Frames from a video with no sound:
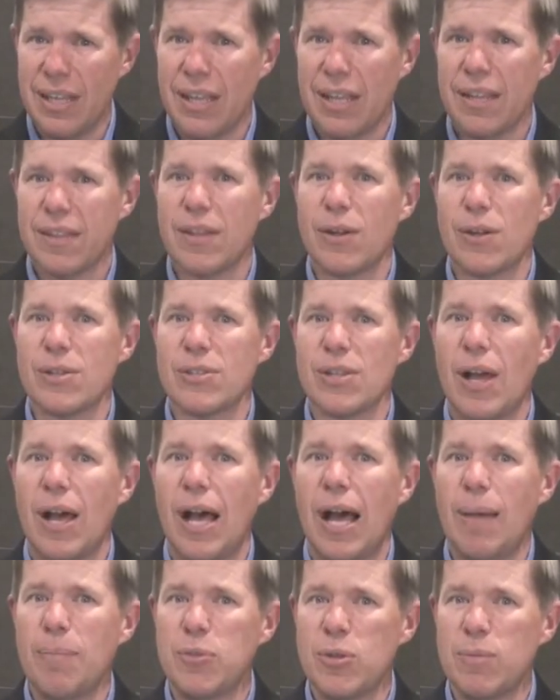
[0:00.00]
There is
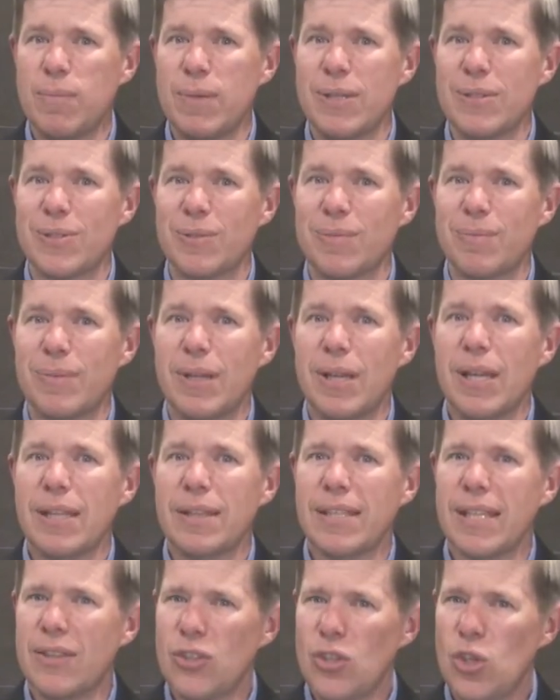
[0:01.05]
optimism
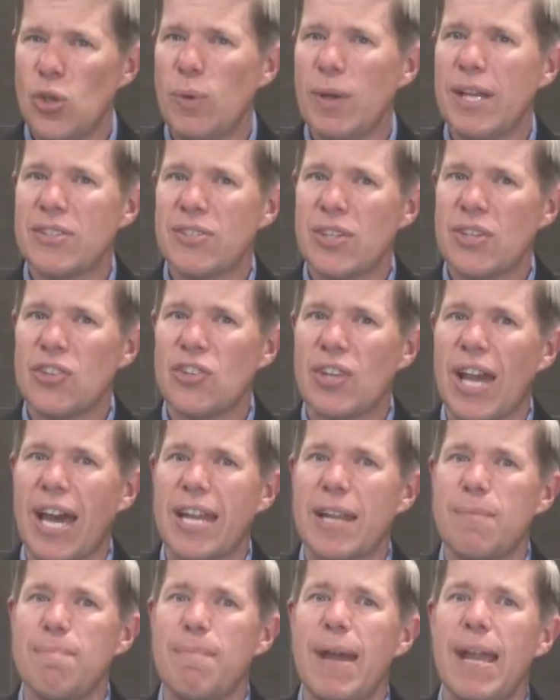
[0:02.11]
that the U.S. and
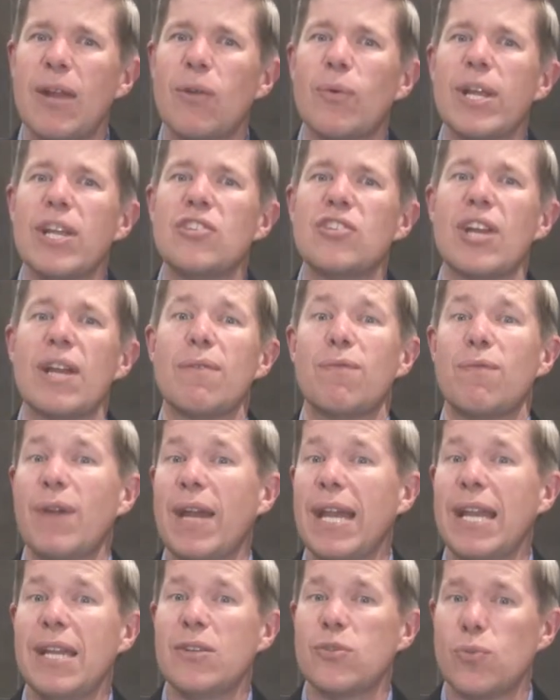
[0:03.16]
China may reach a
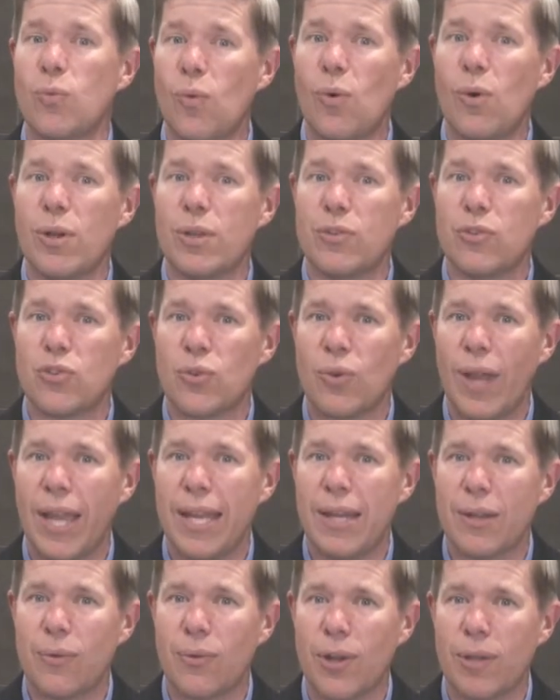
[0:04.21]
Phase 1
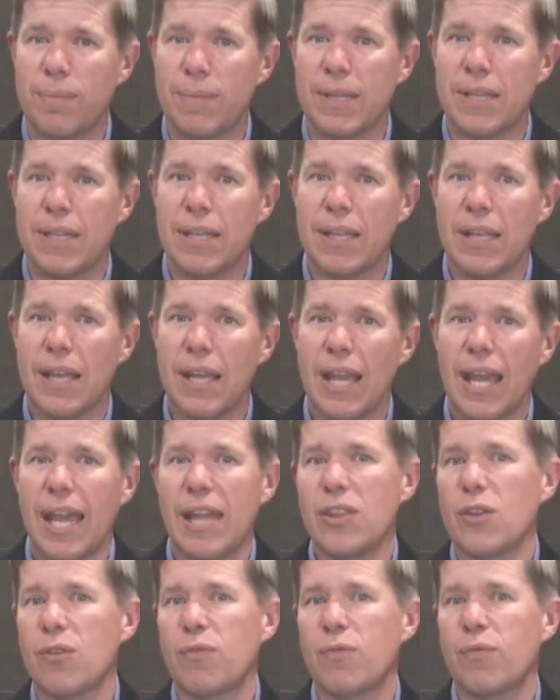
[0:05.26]
trade agreement,
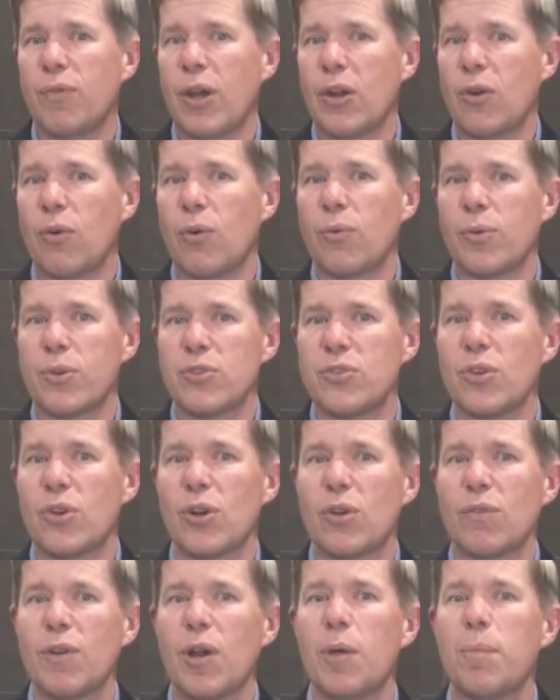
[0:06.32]
and the Federal
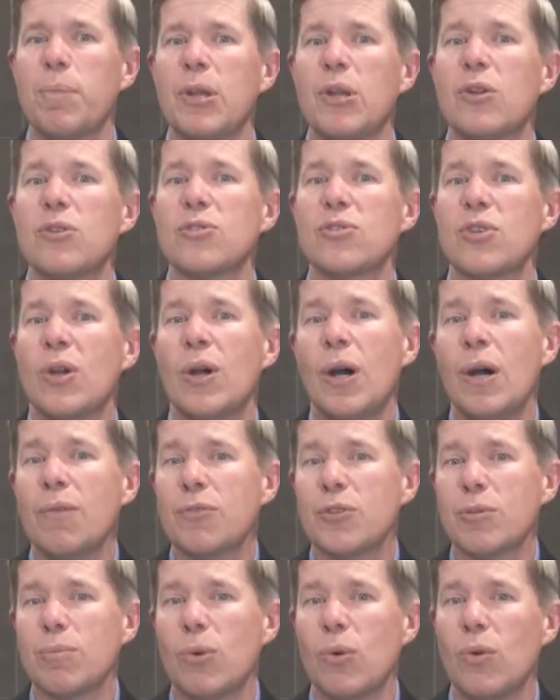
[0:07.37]
Reserve appears
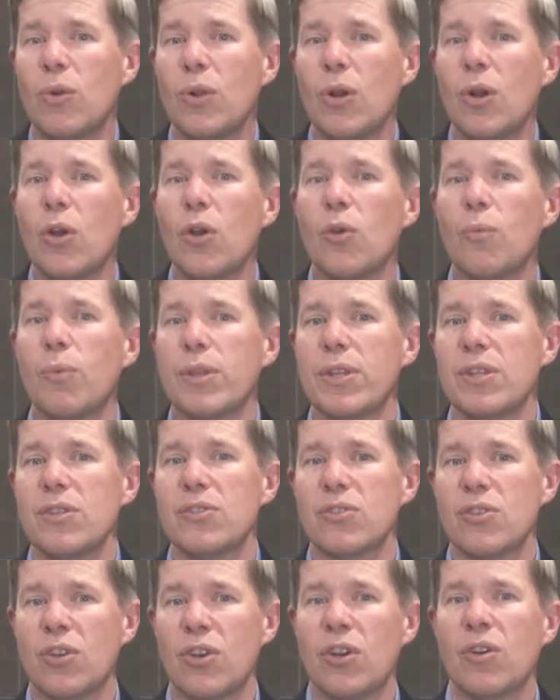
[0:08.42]
comfortable with
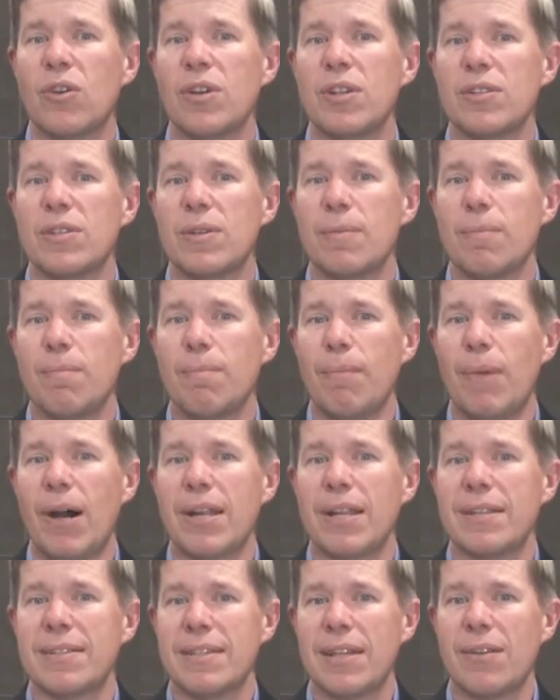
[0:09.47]
its current
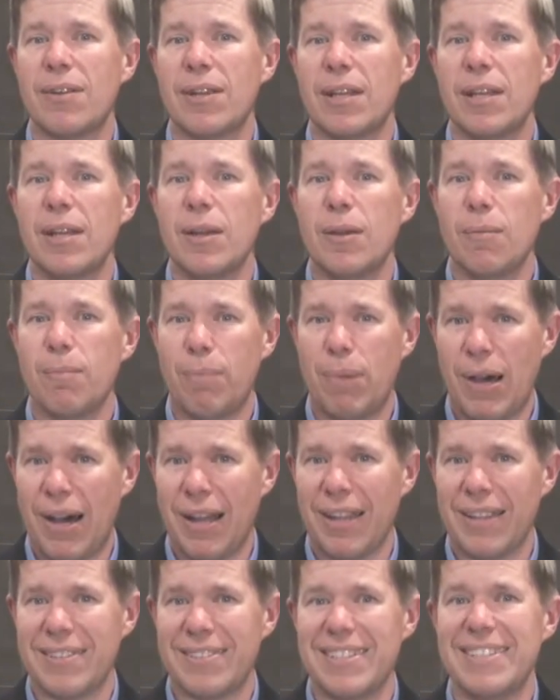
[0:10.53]
monetary
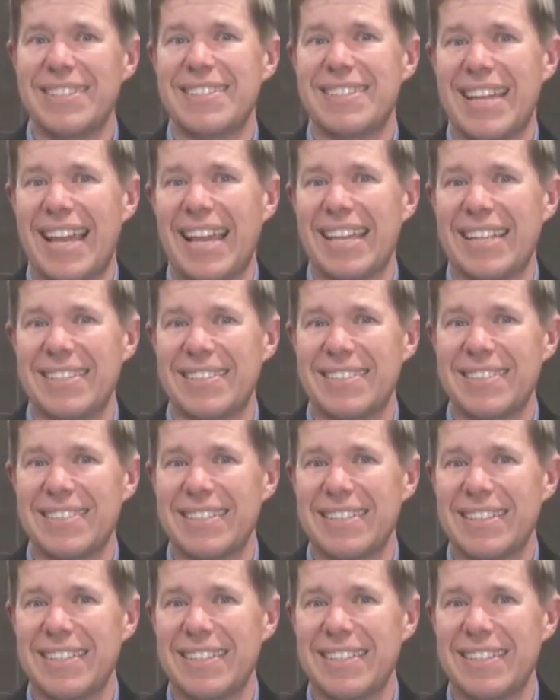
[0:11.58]
policy stance.